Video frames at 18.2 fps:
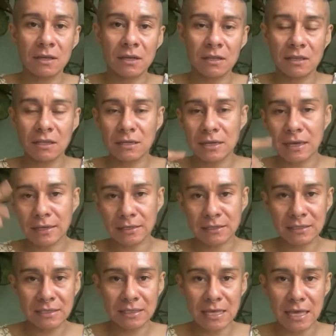the
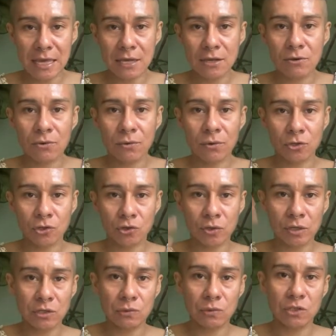next thing, or
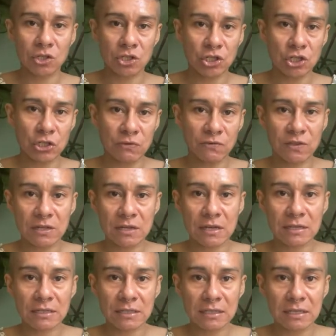trying to achieve the
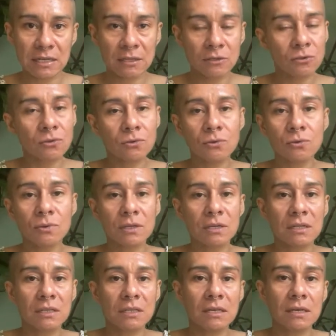next thing too
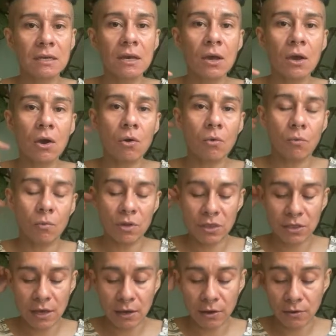quickly
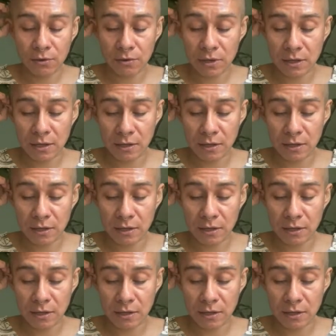without,